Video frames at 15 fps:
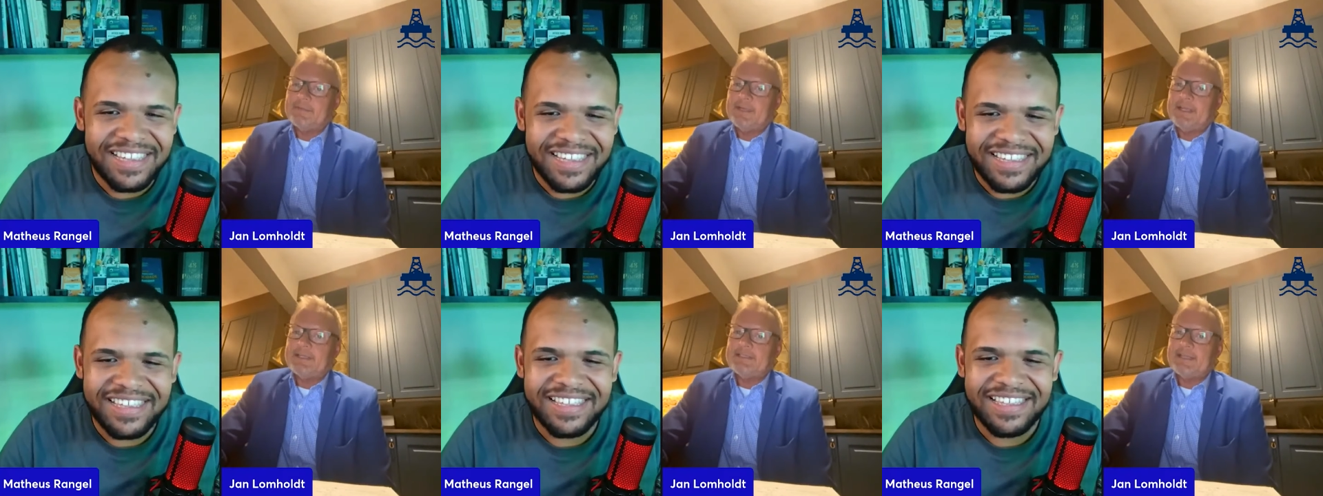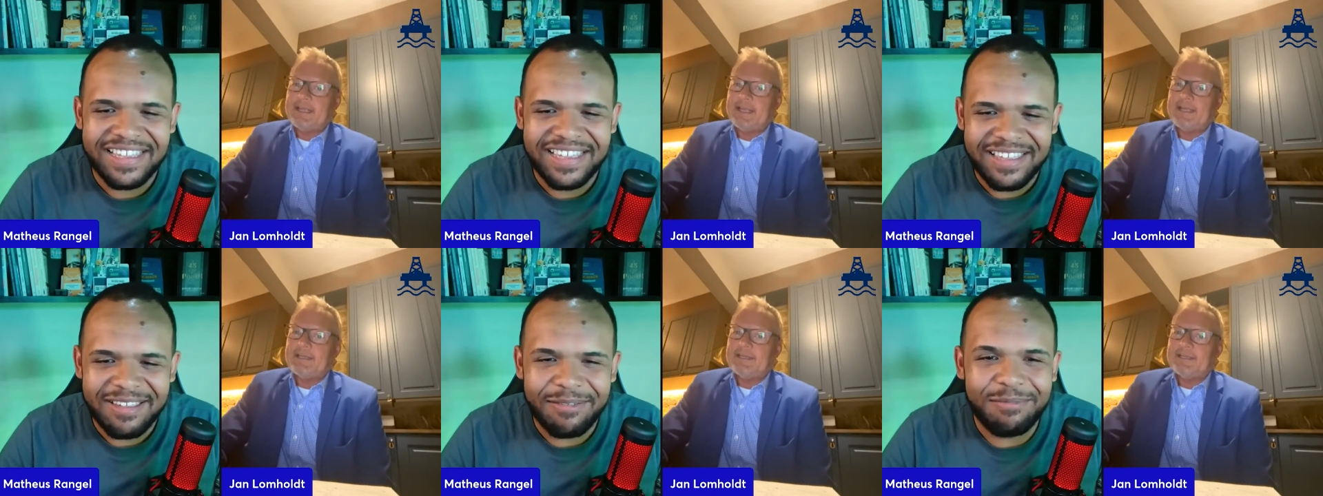
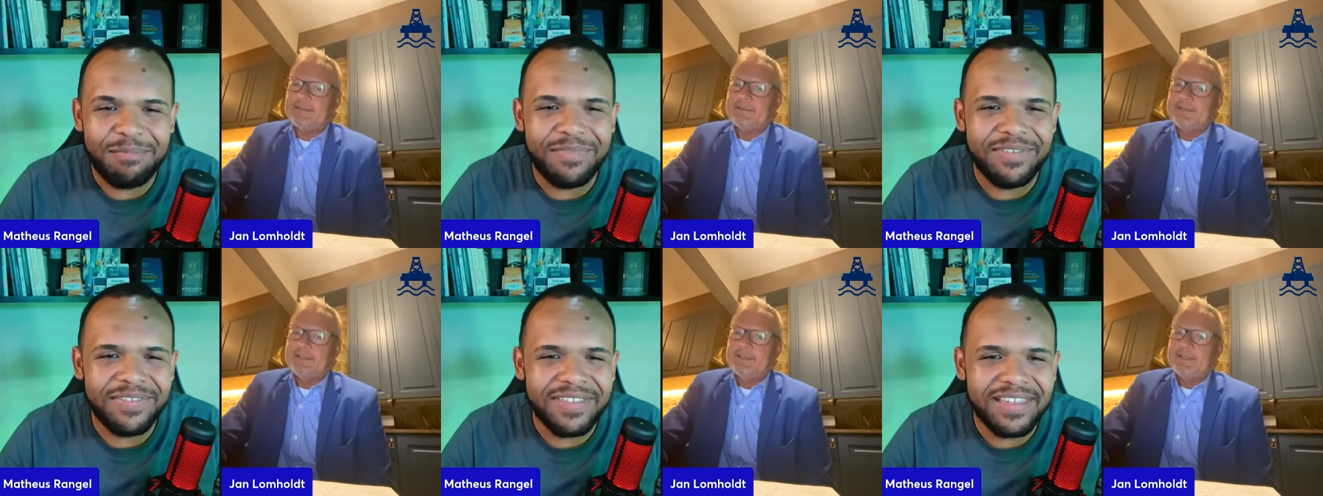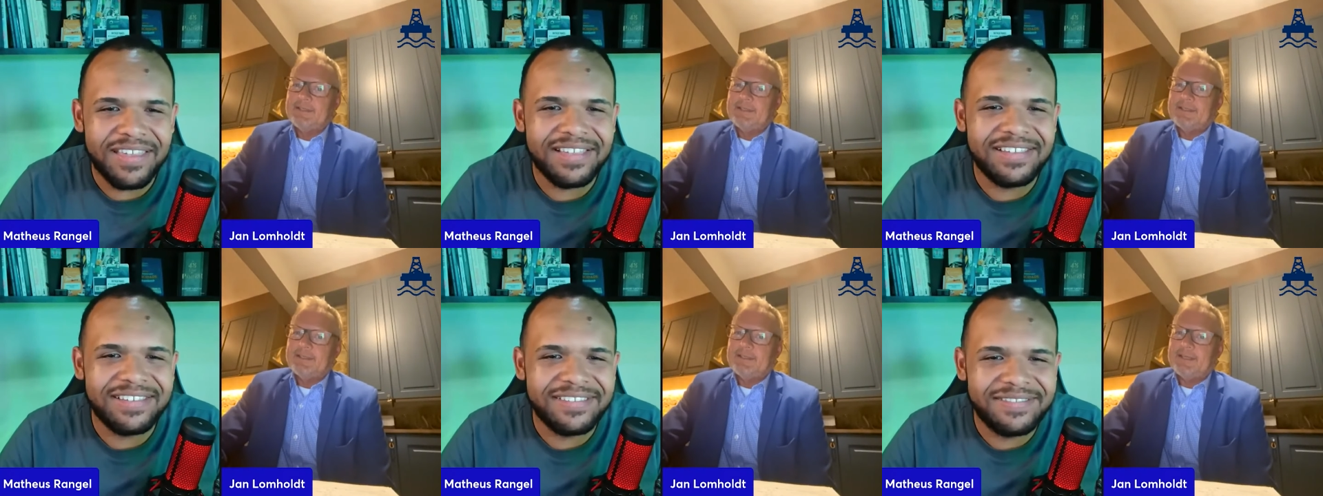Speaker 1: exactly.
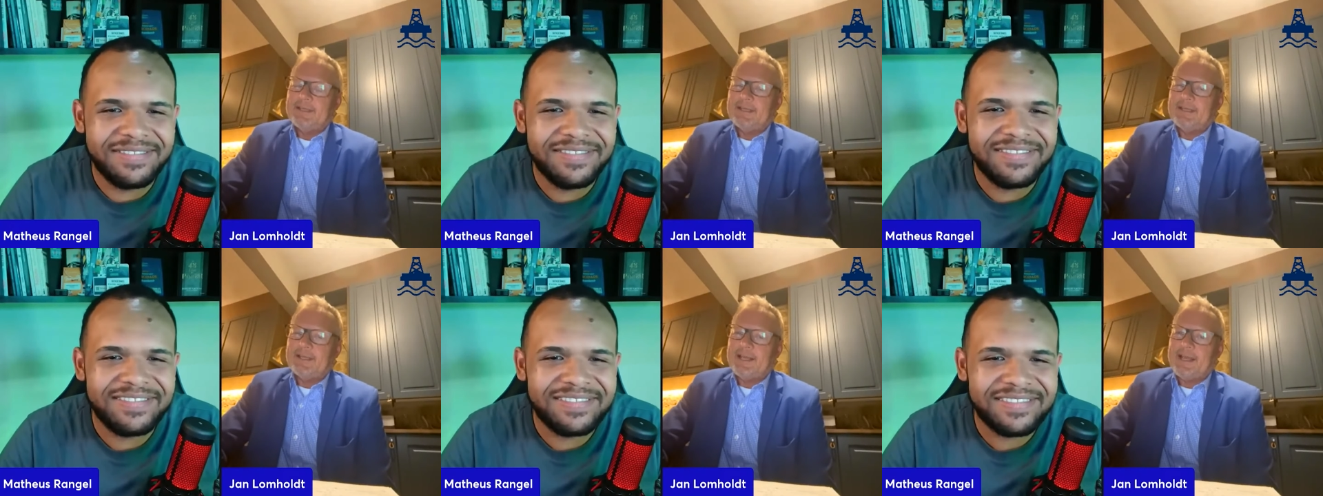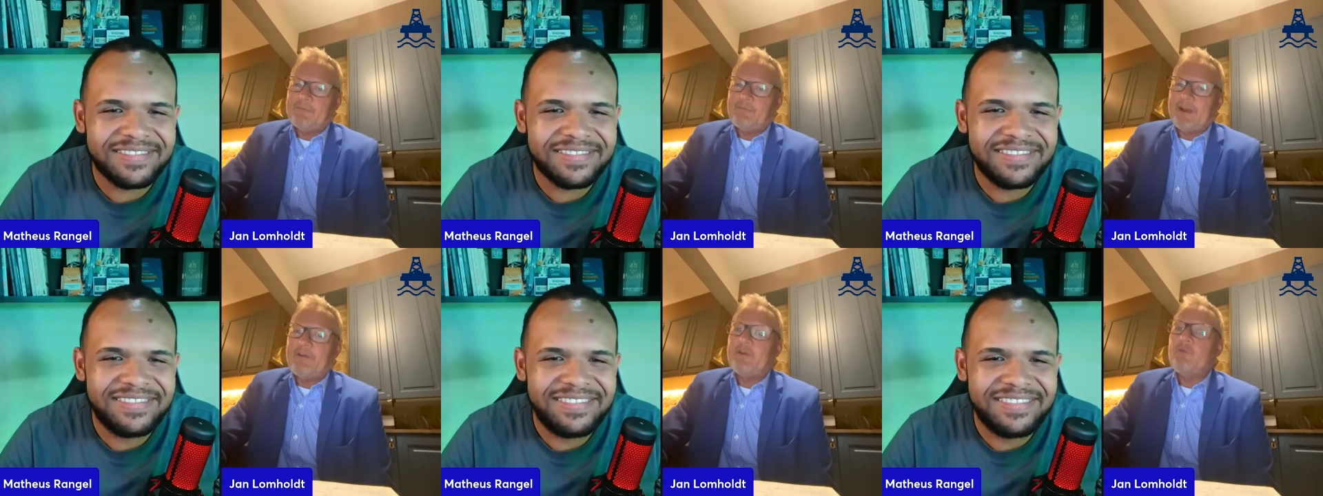Uh,
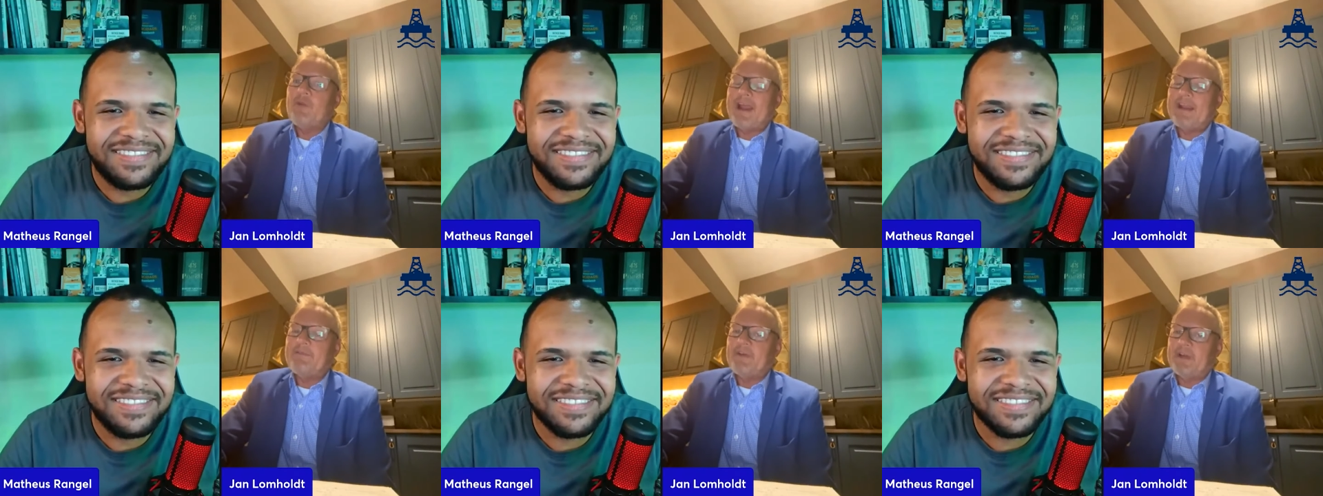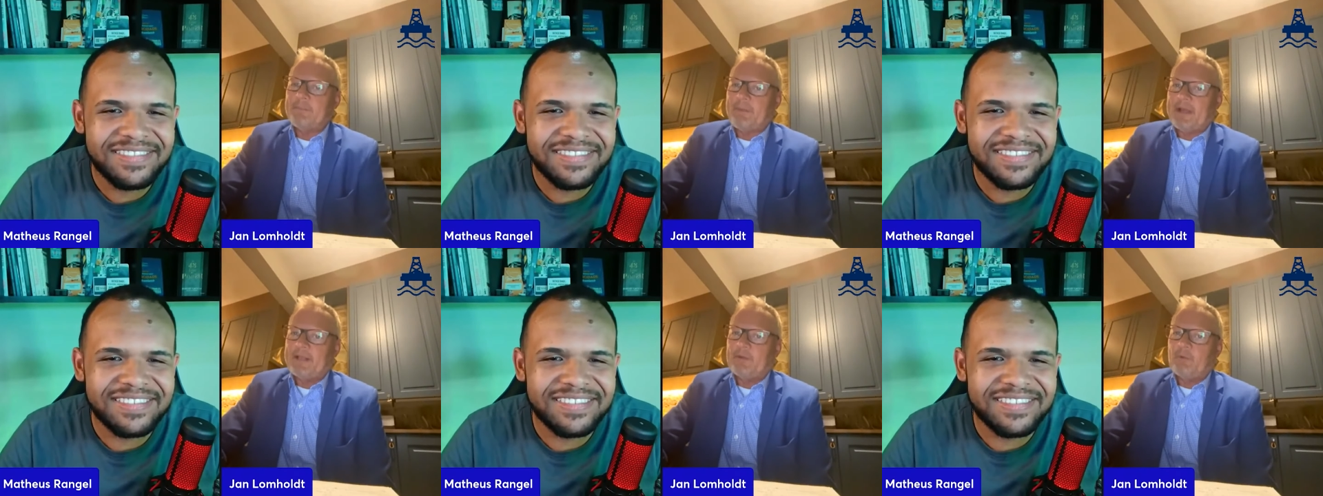very
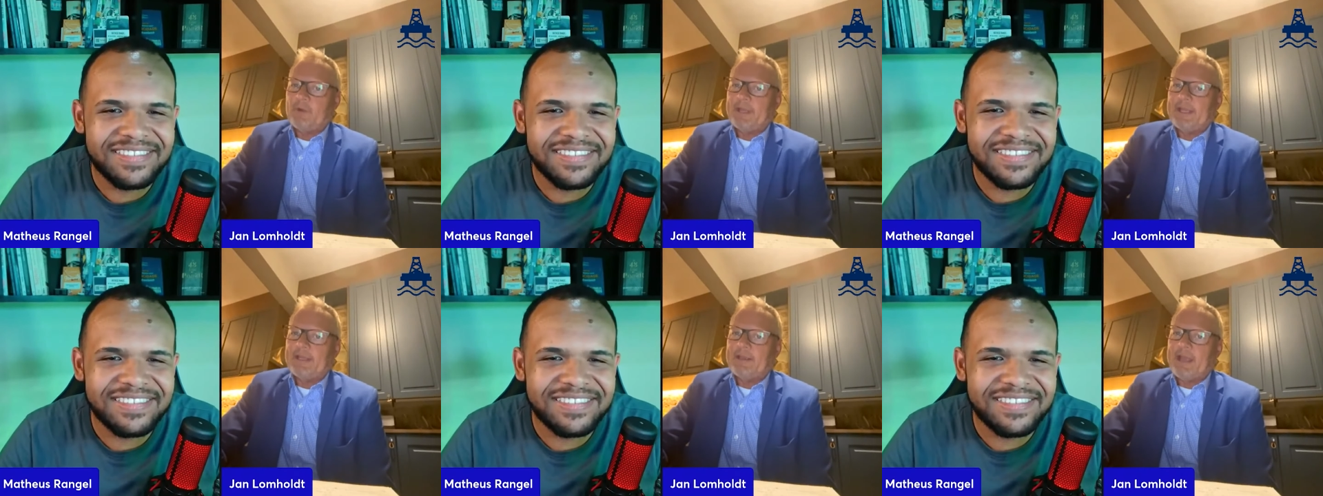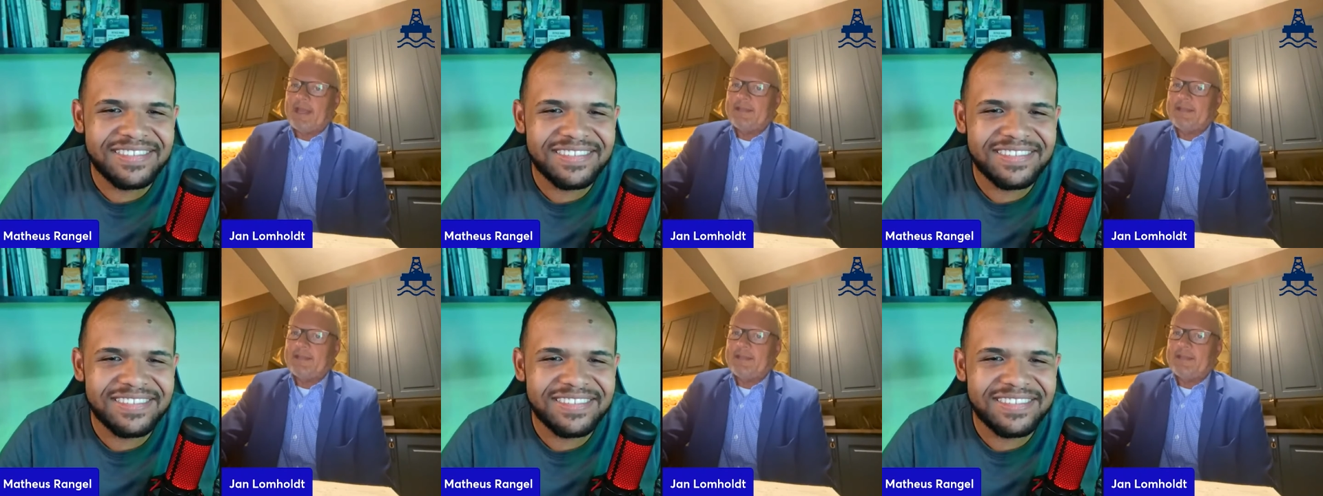relevant, by the way,